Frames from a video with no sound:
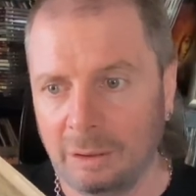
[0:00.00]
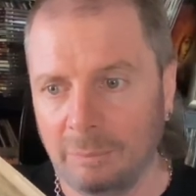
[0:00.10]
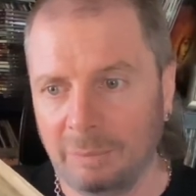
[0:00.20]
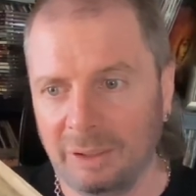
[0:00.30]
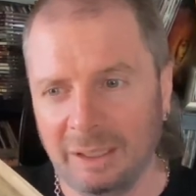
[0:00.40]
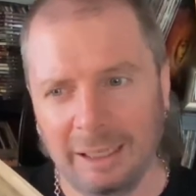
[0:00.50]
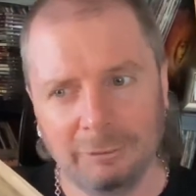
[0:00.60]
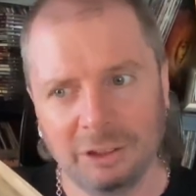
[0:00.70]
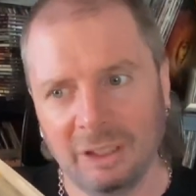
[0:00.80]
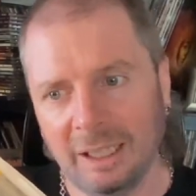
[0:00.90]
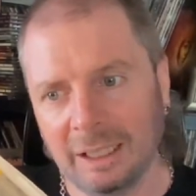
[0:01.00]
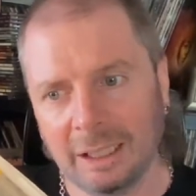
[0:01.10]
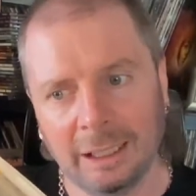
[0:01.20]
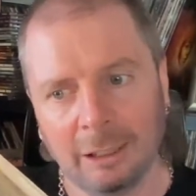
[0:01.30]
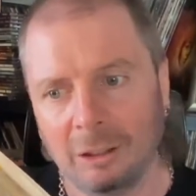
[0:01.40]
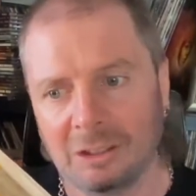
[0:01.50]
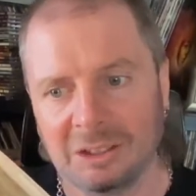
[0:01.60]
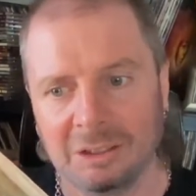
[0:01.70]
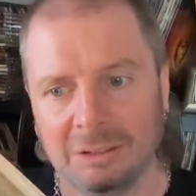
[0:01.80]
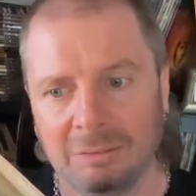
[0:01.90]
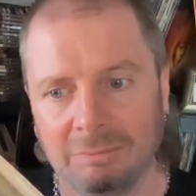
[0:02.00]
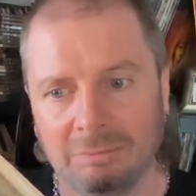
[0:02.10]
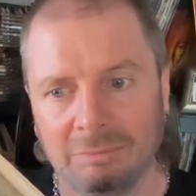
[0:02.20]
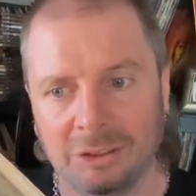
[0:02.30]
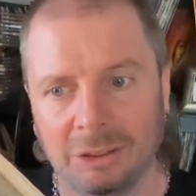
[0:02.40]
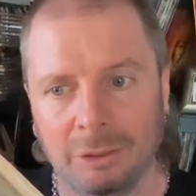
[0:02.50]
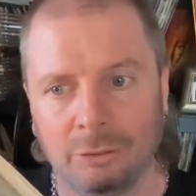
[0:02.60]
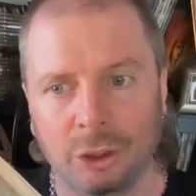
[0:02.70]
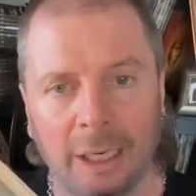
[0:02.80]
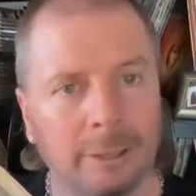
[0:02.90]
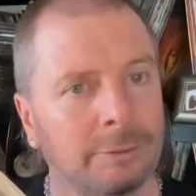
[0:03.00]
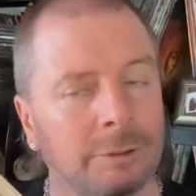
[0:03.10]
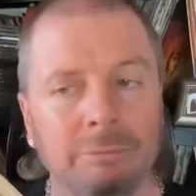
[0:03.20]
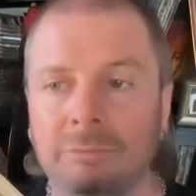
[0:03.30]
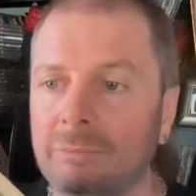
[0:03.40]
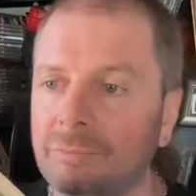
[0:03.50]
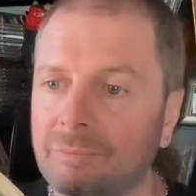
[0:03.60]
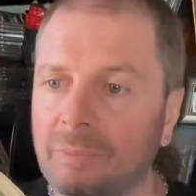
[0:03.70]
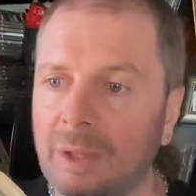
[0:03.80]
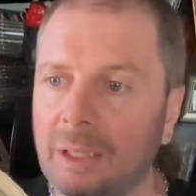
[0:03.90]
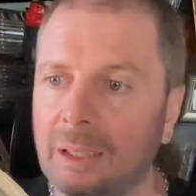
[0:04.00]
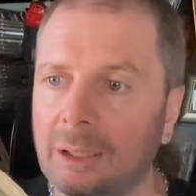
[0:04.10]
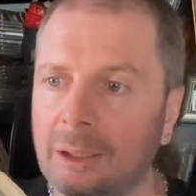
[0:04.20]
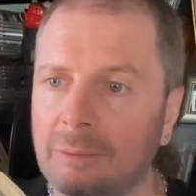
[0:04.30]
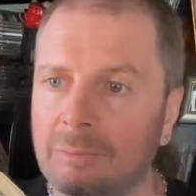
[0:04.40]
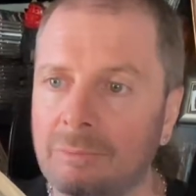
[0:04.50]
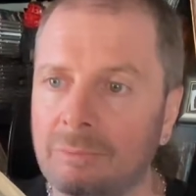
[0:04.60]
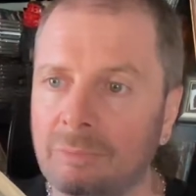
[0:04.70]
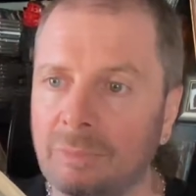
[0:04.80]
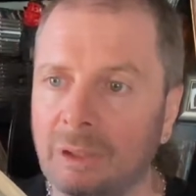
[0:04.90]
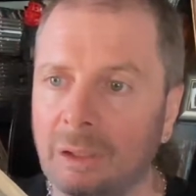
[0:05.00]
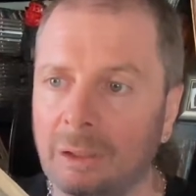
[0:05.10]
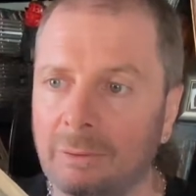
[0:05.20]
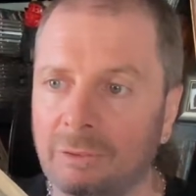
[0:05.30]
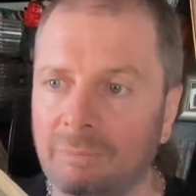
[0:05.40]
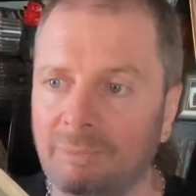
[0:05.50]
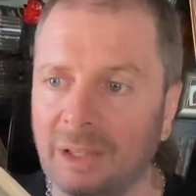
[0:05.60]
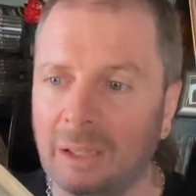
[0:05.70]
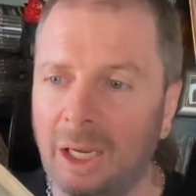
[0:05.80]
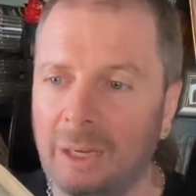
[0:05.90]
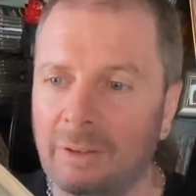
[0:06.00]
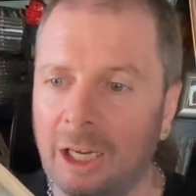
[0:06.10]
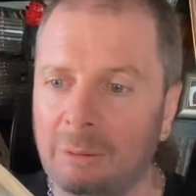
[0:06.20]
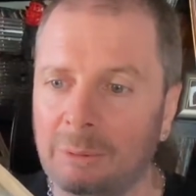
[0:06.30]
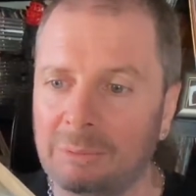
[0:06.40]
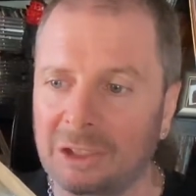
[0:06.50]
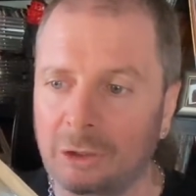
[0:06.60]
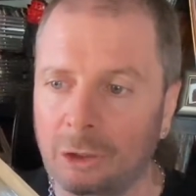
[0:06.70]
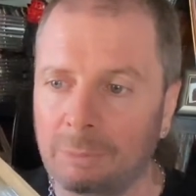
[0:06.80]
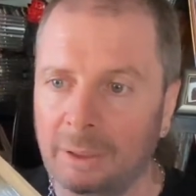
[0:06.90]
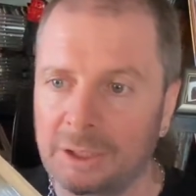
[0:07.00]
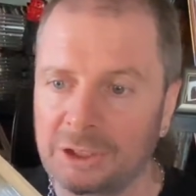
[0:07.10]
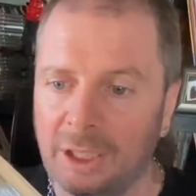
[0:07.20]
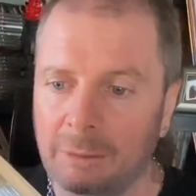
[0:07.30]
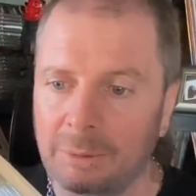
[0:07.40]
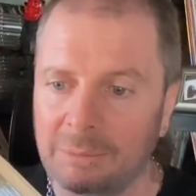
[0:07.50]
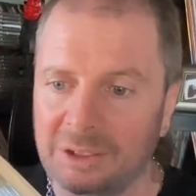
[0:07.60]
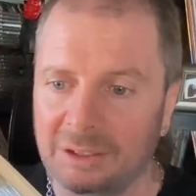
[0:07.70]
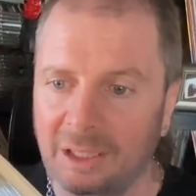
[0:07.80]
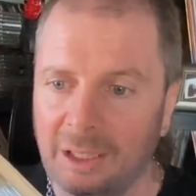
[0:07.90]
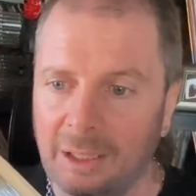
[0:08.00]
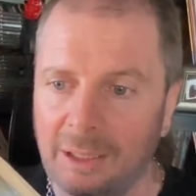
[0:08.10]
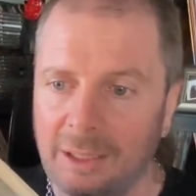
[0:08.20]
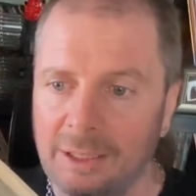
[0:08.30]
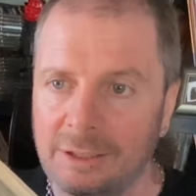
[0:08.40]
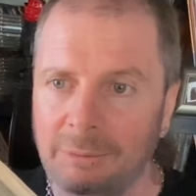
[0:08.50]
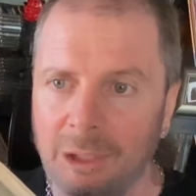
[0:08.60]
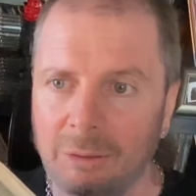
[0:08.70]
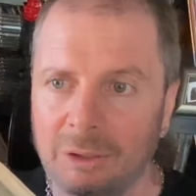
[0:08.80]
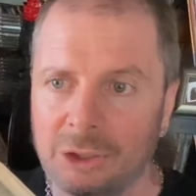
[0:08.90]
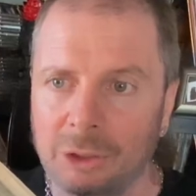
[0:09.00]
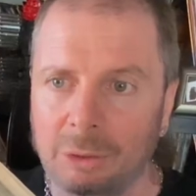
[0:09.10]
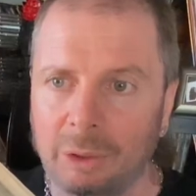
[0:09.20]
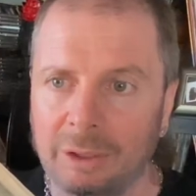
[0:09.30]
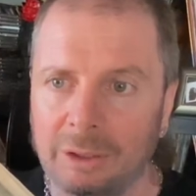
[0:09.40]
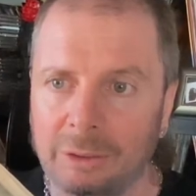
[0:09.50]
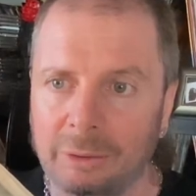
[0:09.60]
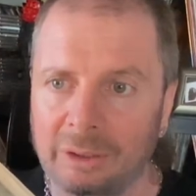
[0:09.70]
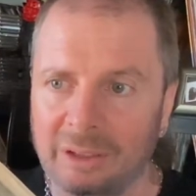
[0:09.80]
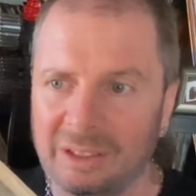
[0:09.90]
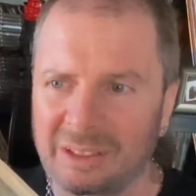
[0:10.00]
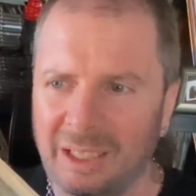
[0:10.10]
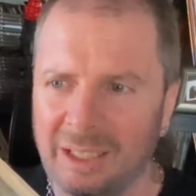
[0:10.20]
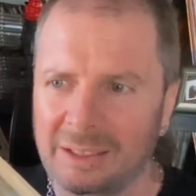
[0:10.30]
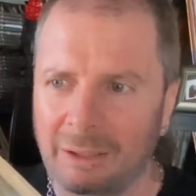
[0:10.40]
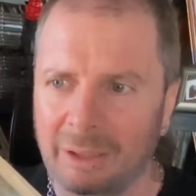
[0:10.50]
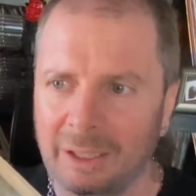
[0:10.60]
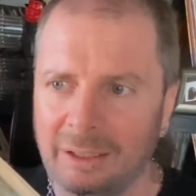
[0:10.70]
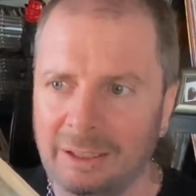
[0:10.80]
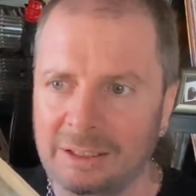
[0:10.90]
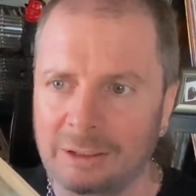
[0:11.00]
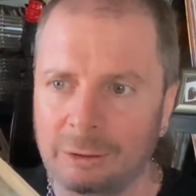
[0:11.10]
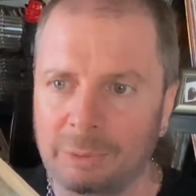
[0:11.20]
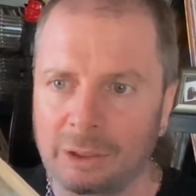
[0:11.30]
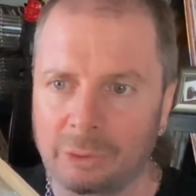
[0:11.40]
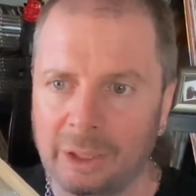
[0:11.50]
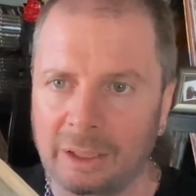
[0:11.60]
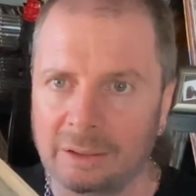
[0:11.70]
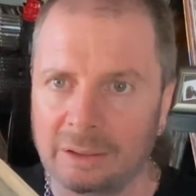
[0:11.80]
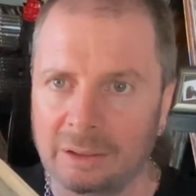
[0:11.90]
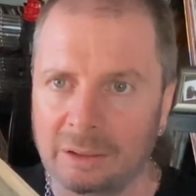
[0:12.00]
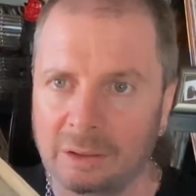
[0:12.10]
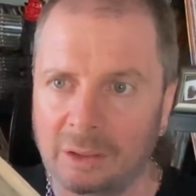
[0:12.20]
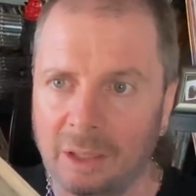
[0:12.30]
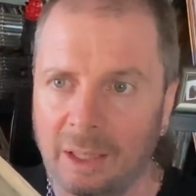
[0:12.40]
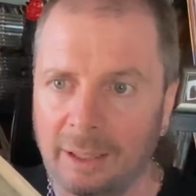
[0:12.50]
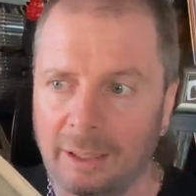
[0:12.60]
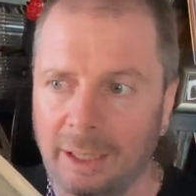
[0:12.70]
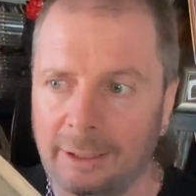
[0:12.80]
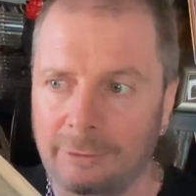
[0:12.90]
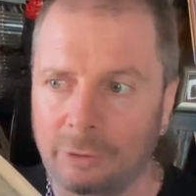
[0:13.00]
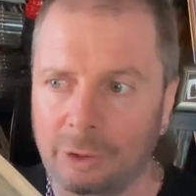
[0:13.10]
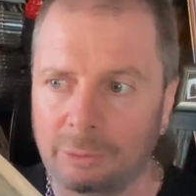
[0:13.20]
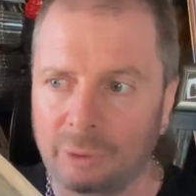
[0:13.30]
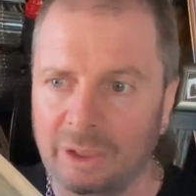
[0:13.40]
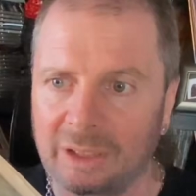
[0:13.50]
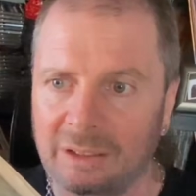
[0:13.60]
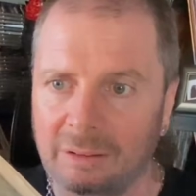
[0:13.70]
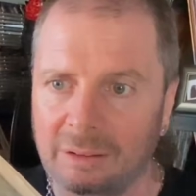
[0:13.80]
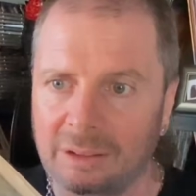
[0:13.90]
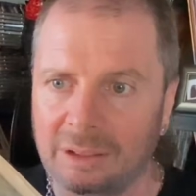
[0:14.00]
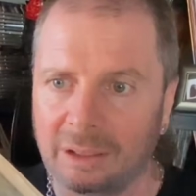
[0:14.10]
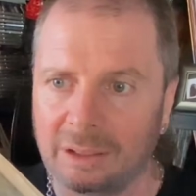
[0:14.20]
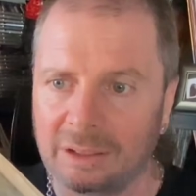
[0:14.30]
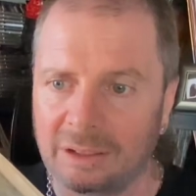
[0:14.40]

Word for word: But then after that, I kind of lost sort of track of them um, a lot of live albums and compilation albums. I'm not really sure what they're doing these days. I reckon they'd still be around. I know Vernon Reid still is.